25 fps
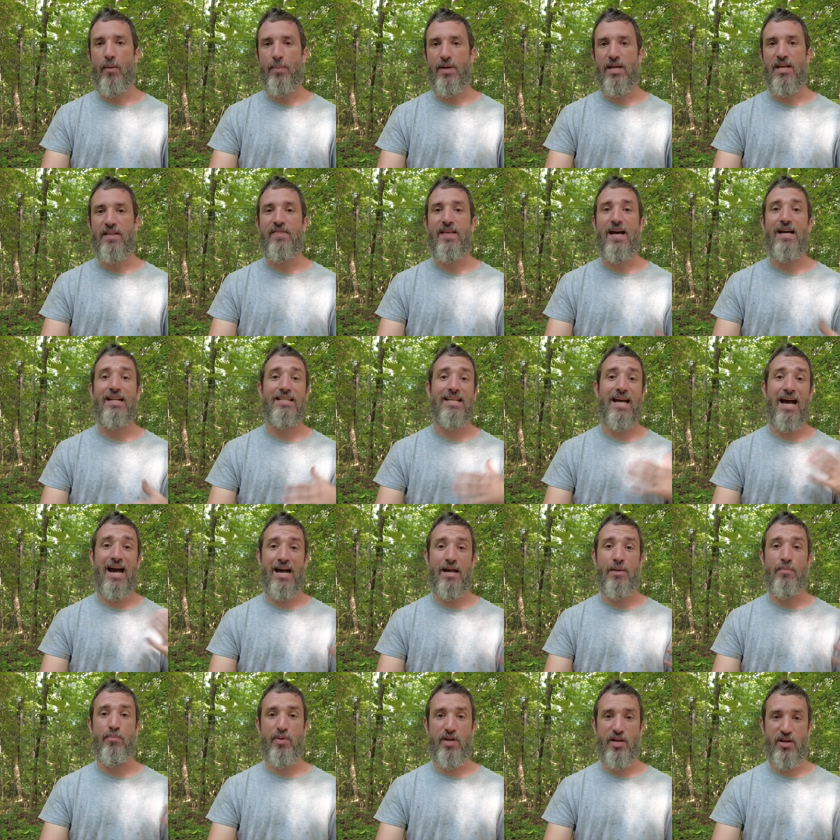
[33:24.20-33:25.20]
in that
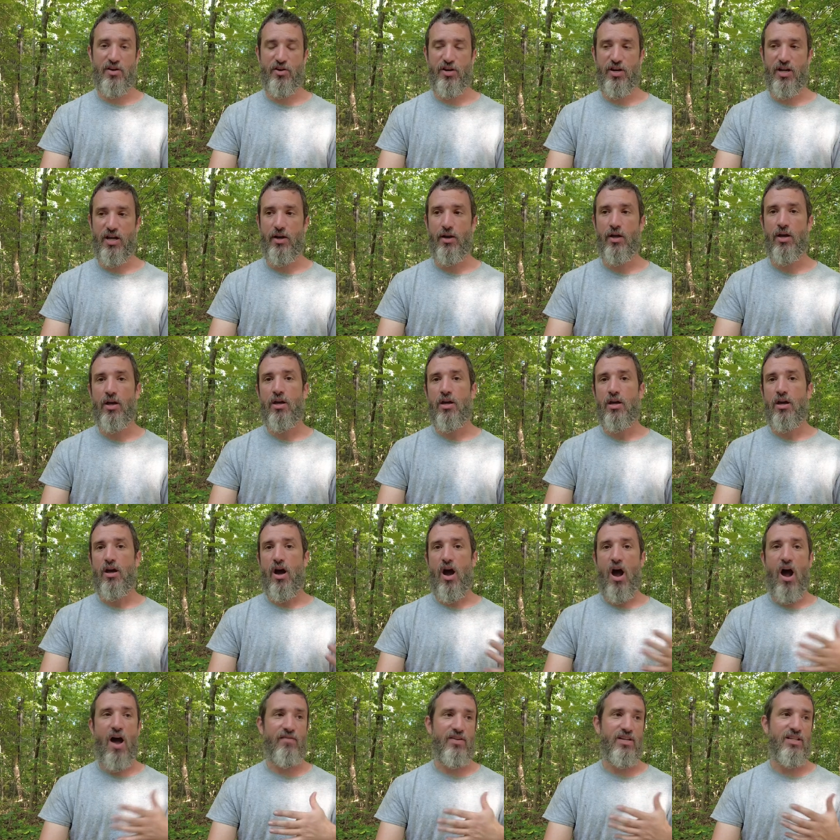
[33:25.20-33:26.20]
time period.
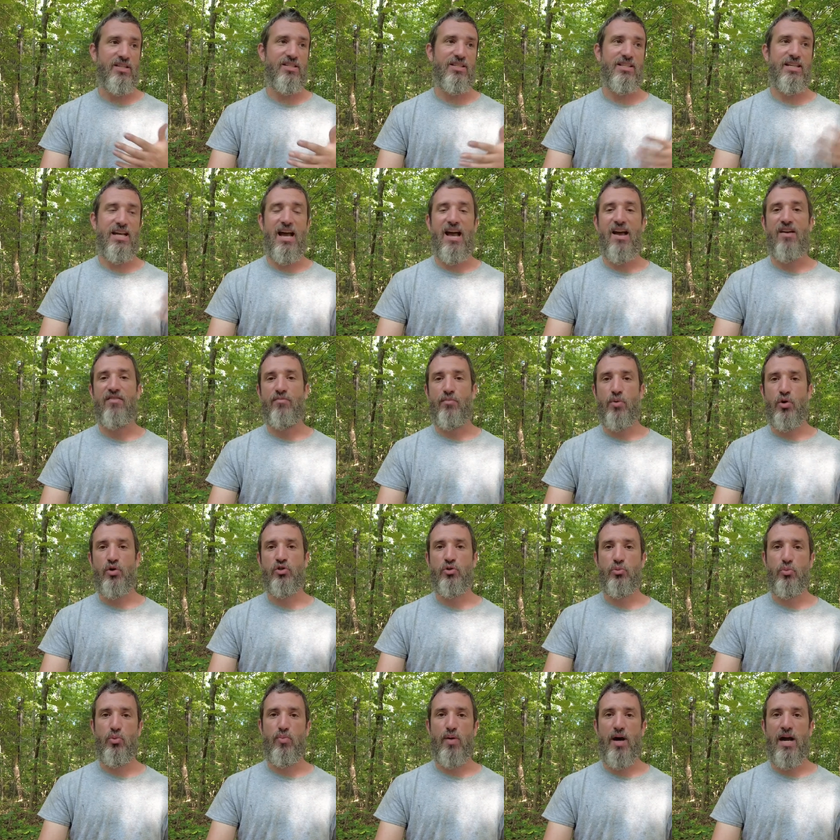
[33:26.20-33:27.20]
Obviously I have
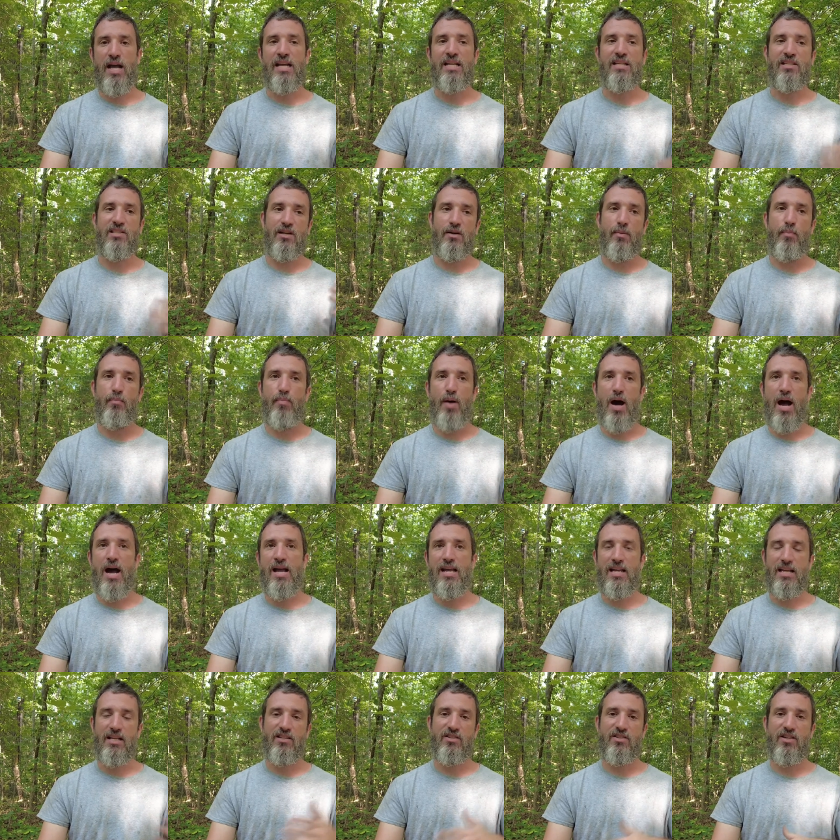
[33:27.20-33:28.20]
multiple bikes and I'm
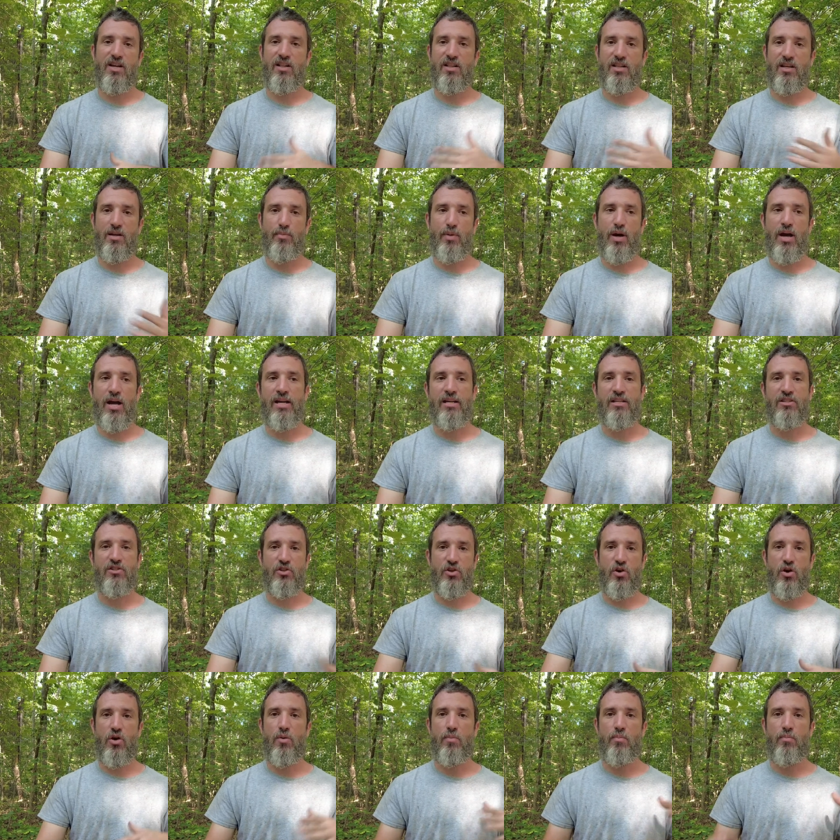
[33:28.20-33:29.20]
buying and selling bikes,
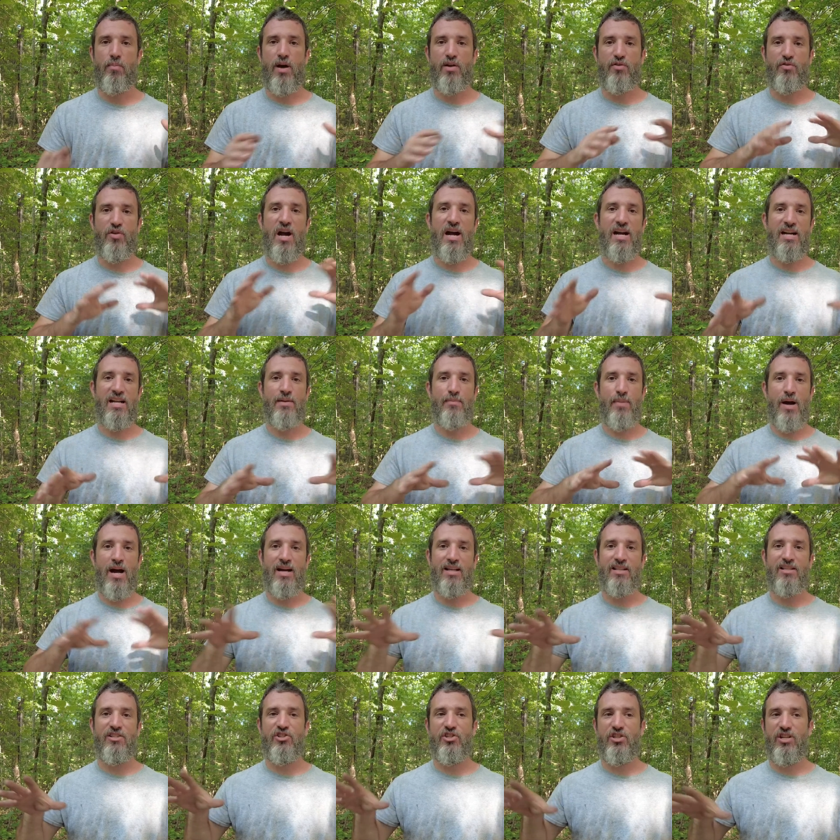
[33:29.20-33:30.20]
so my riding
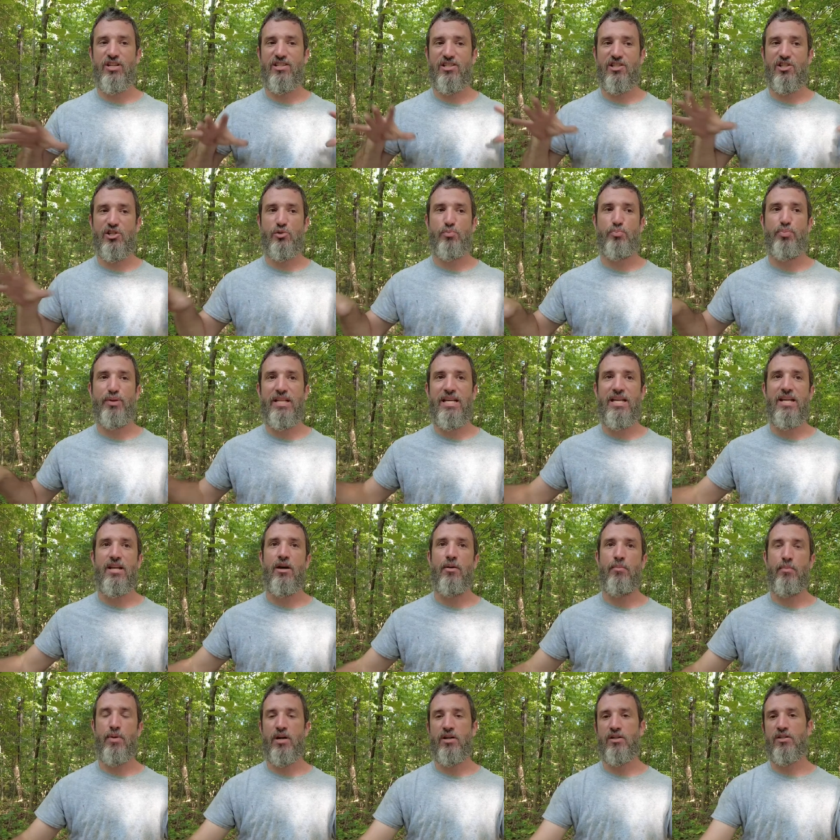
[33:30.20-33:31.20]
mileage gets split
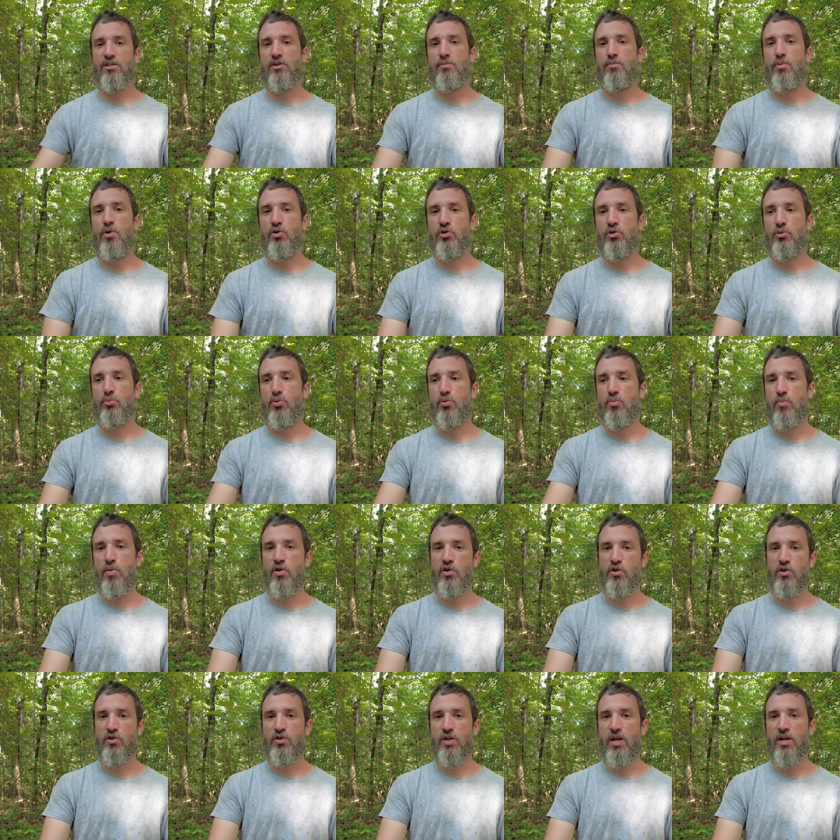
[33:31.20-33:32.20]
amongst multiple
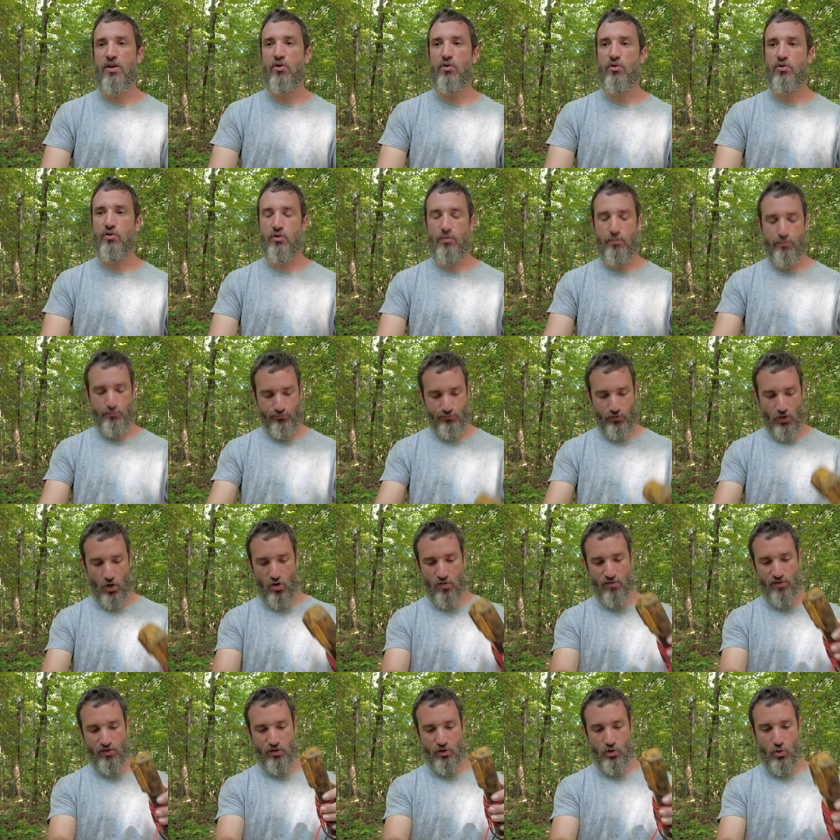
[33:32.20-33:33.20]
motorcycles
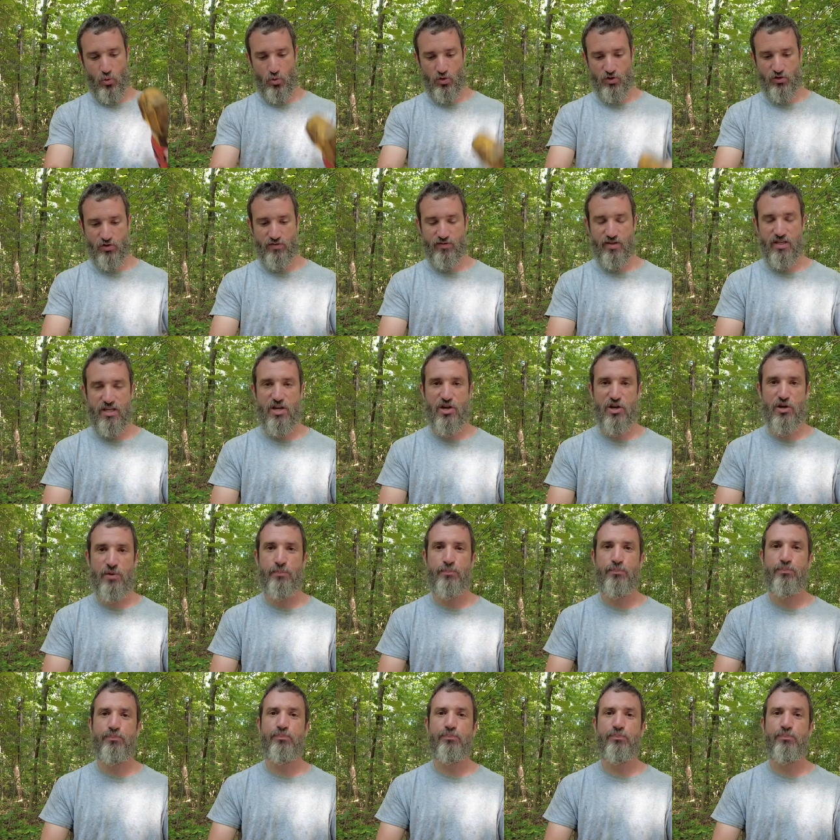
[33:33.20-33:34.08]
over the course of a year.